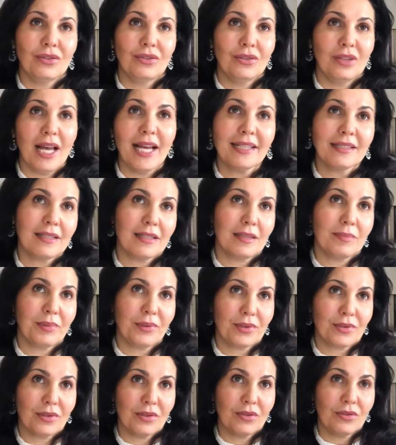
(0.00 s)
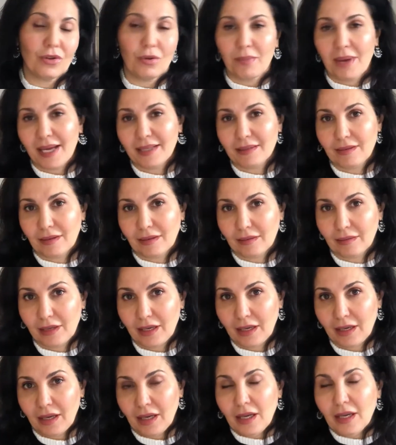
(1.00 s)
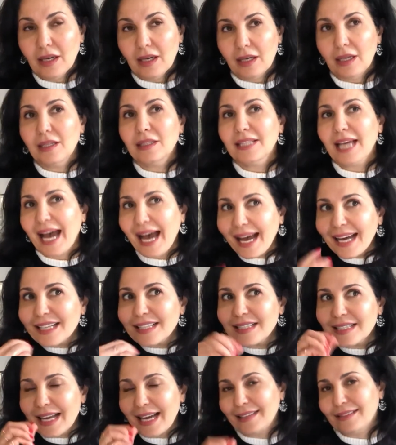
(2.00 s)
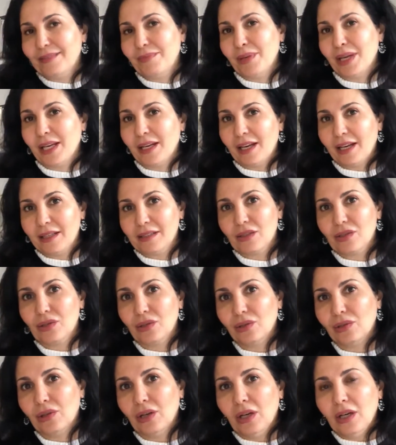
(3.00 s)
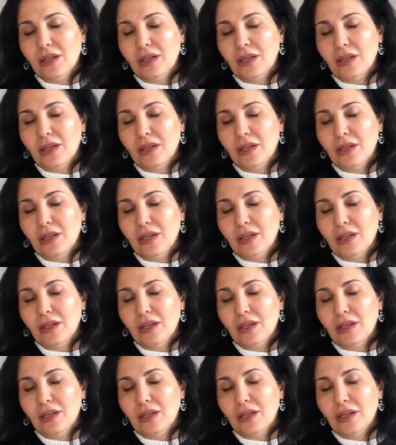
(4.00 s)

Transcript: like this person romantically. It has that meaning too.